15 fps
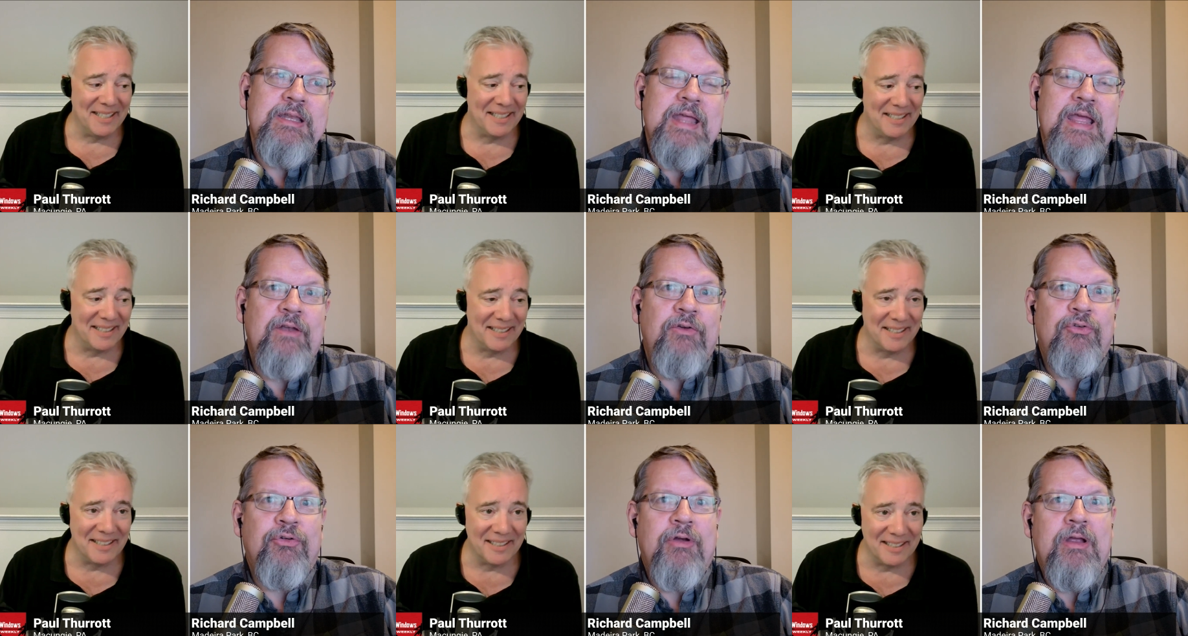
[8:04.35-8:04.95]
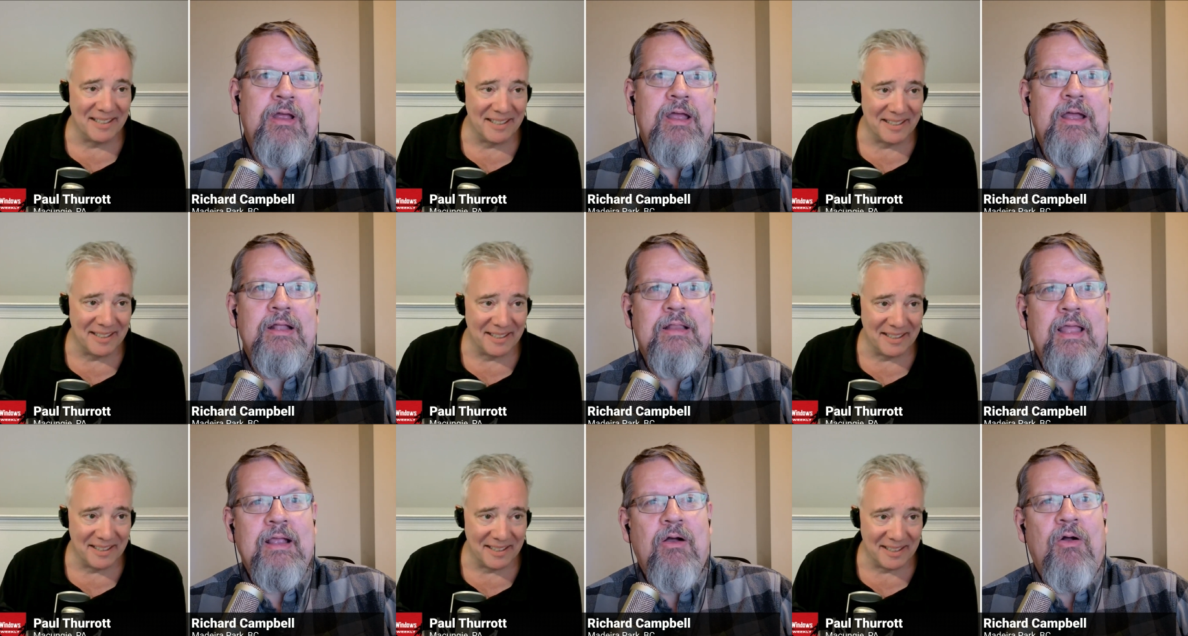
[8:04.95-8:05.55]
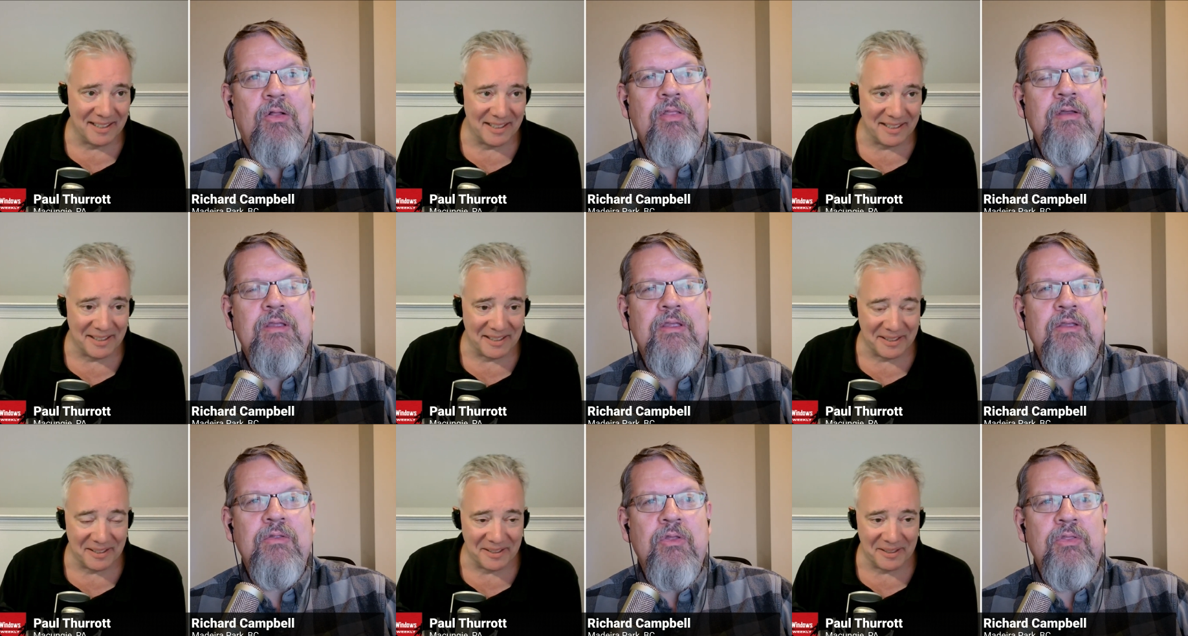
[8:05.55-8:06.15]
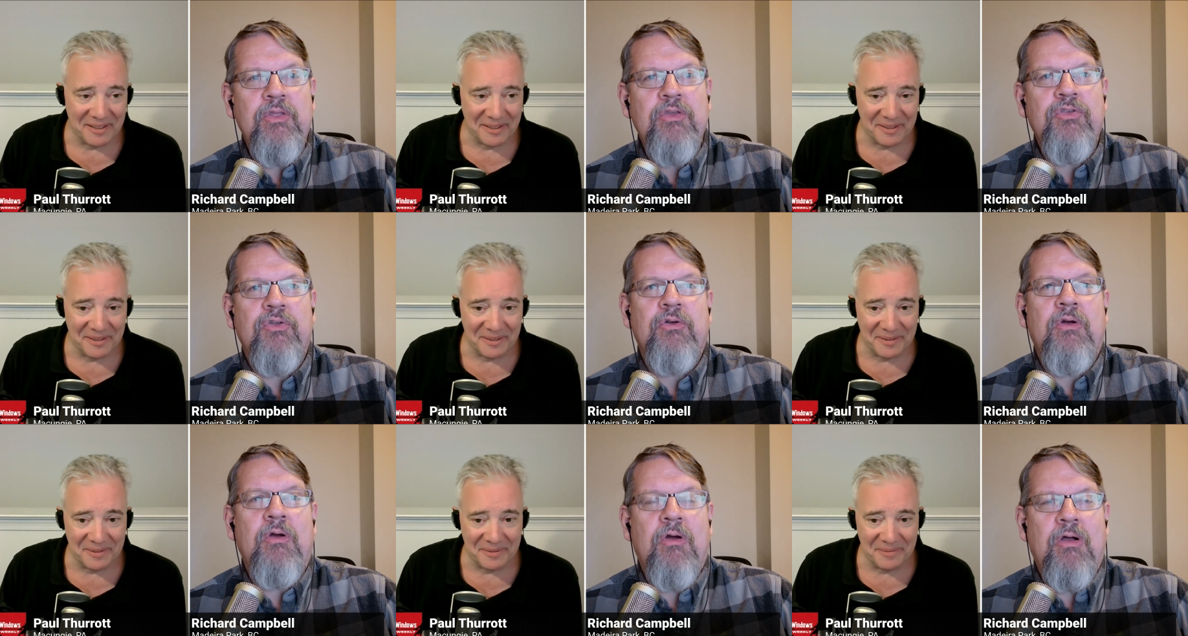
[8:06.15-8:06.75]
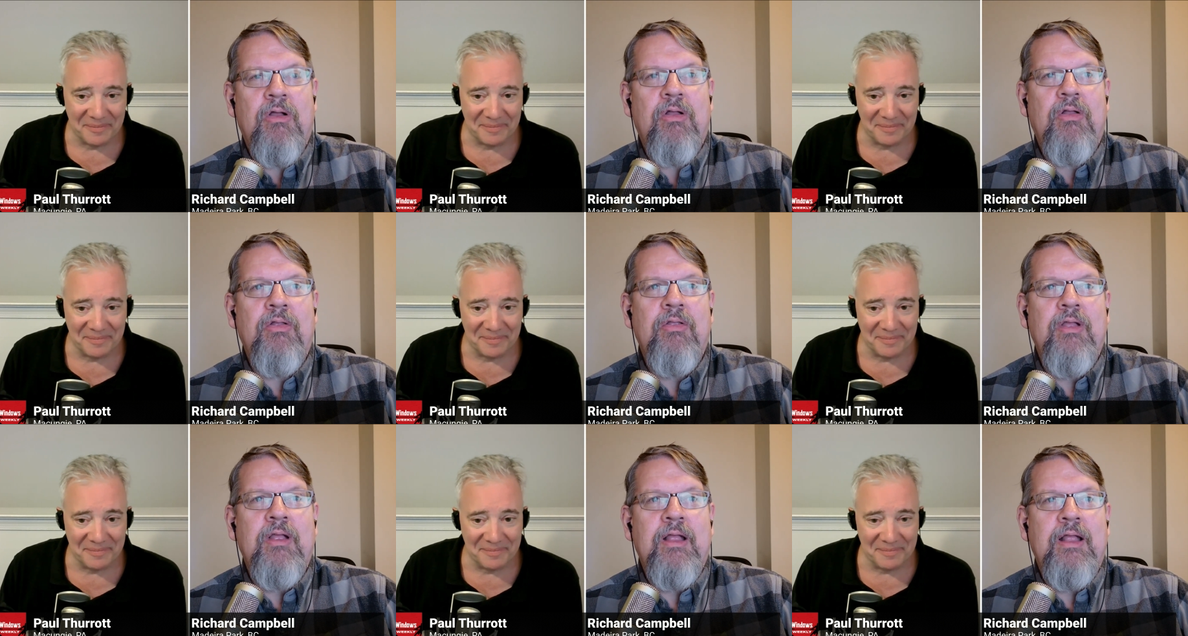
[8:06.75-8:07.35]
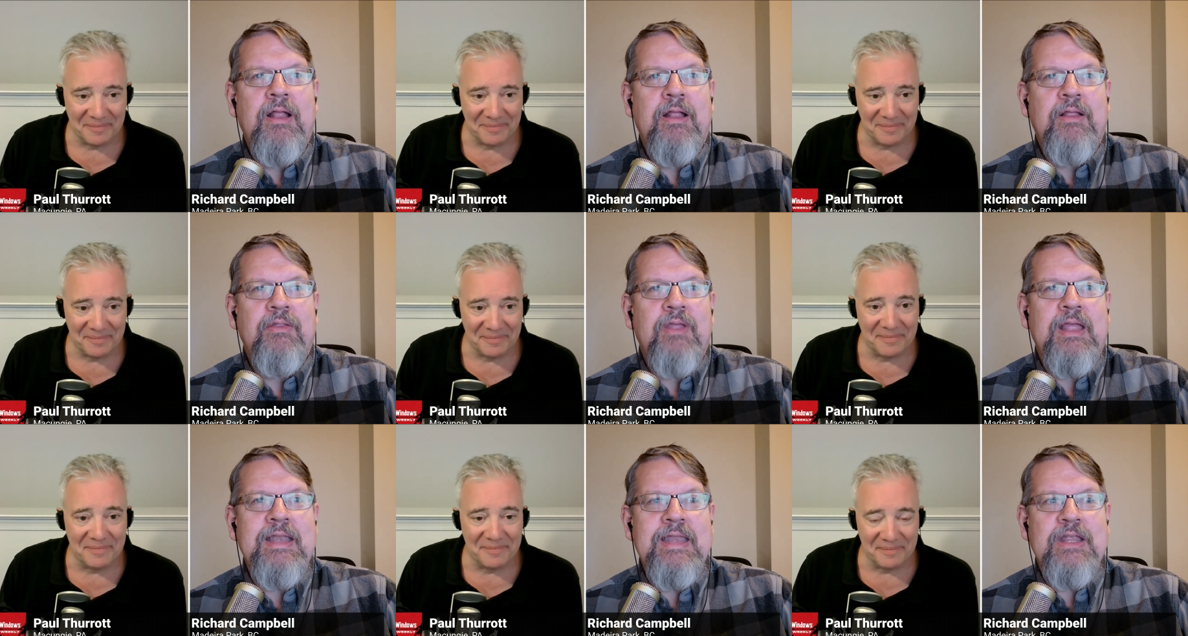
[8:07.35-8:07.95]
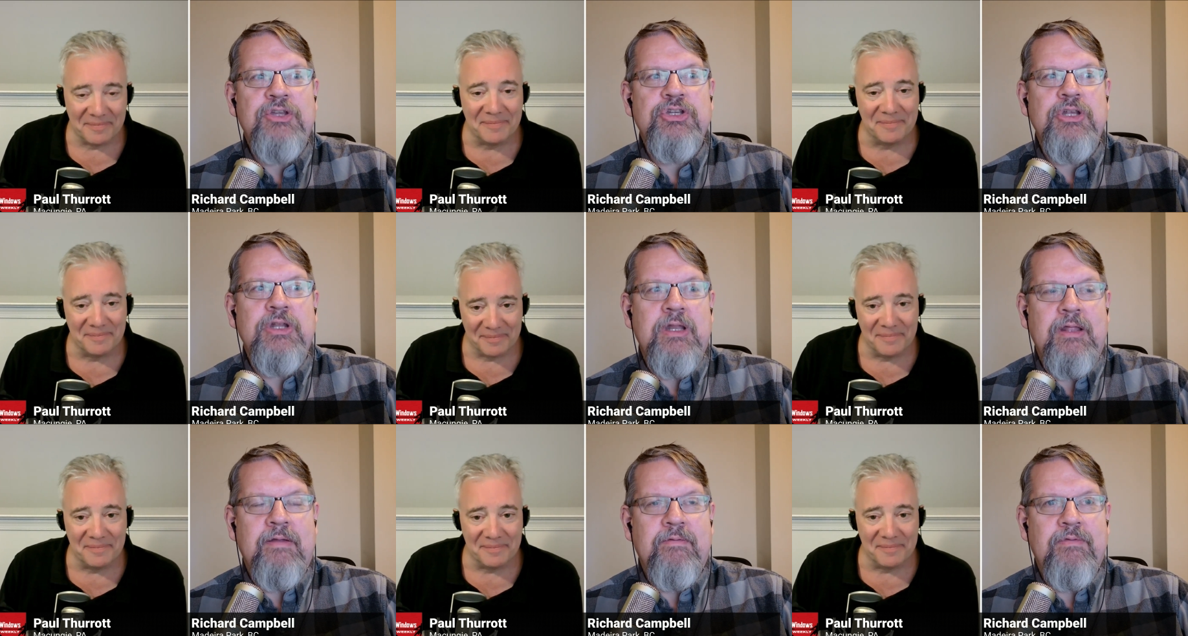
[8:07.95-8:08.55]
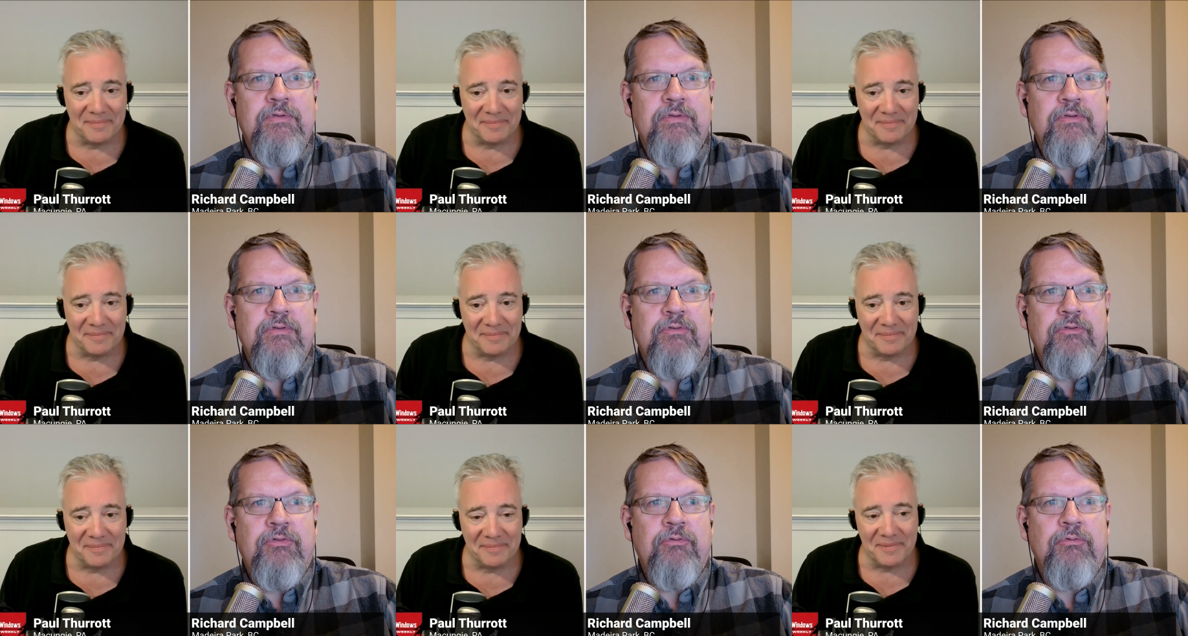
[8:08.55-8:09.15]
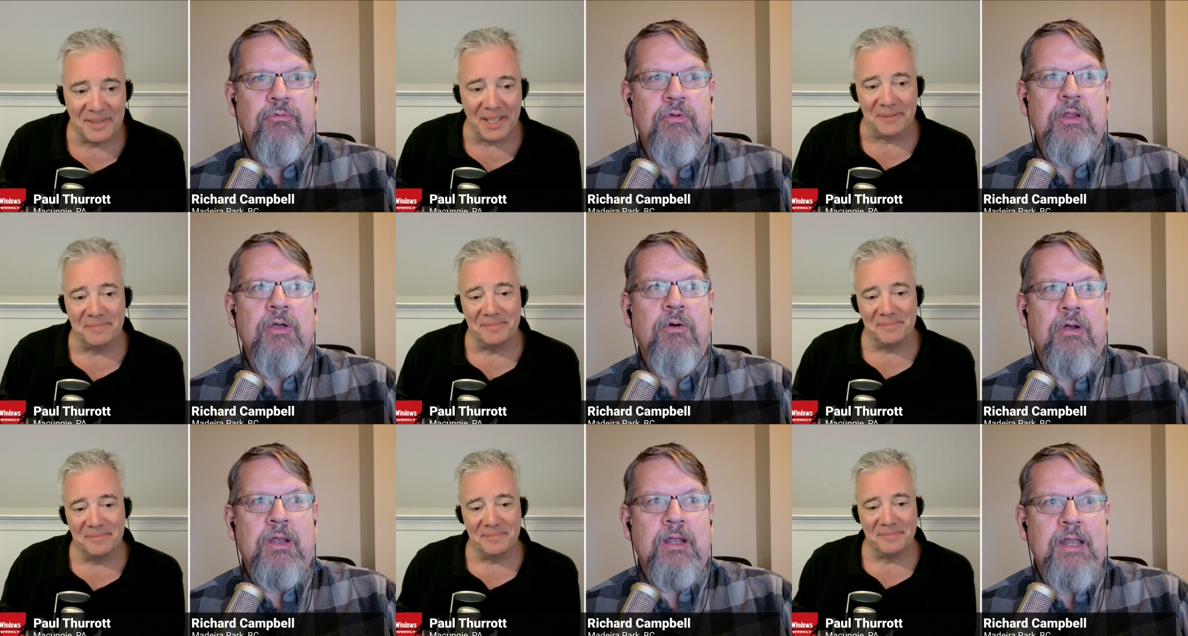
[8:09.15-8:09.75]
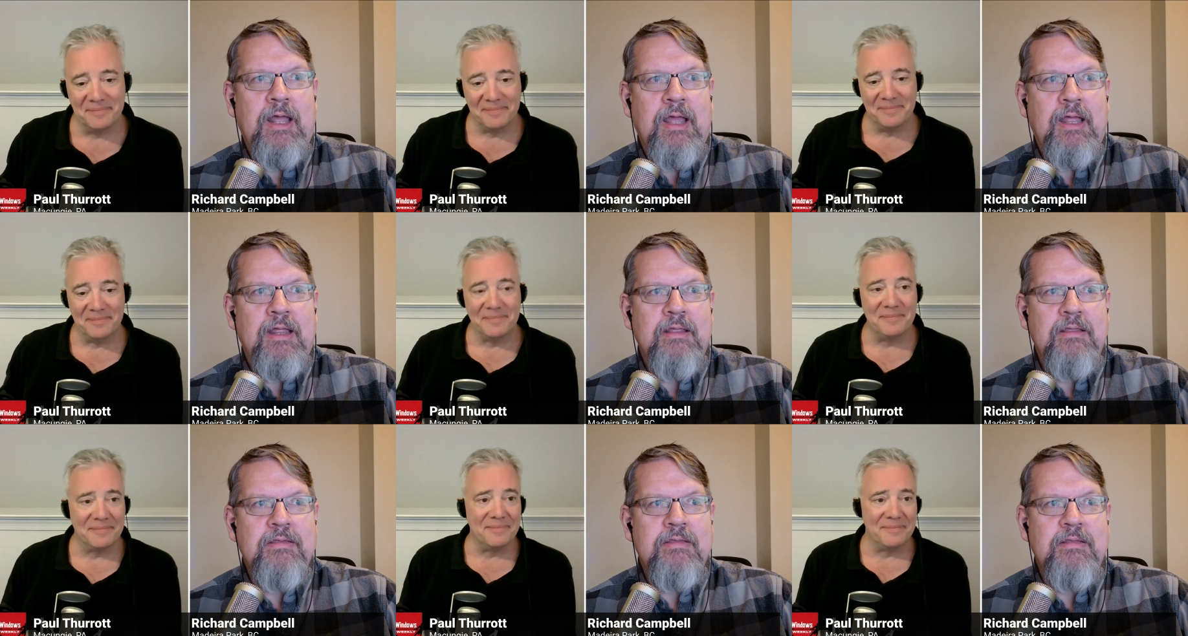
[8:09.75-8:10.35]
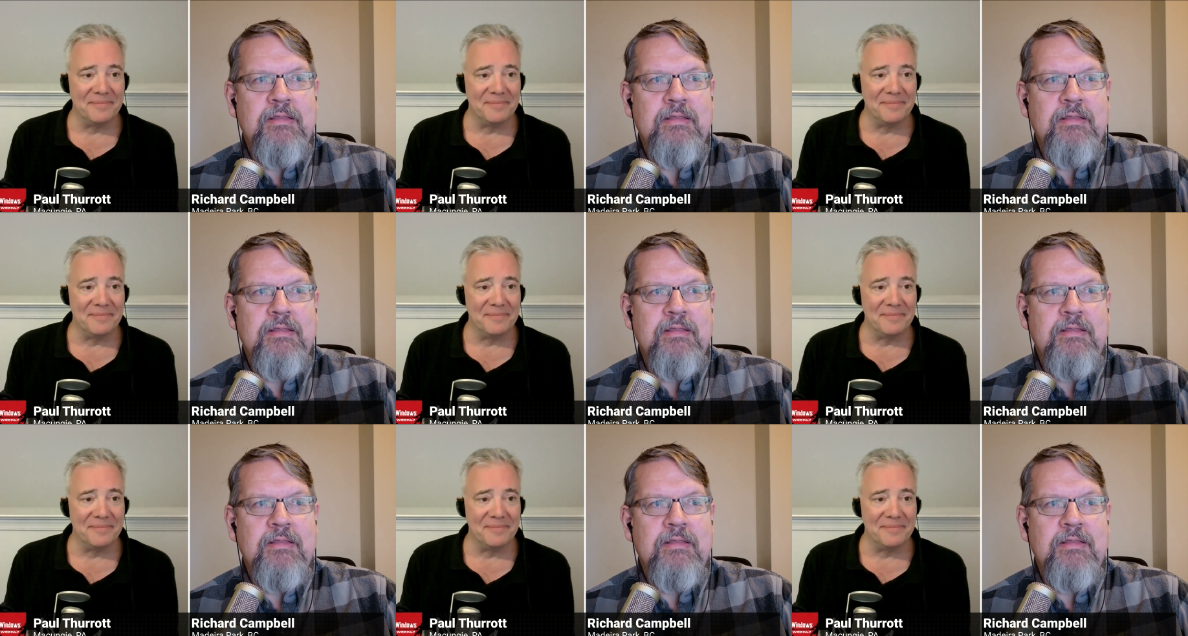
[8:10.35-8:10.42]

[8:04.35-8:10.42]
Speaker 1: to Entra, like all of these are all initiatives to reorganize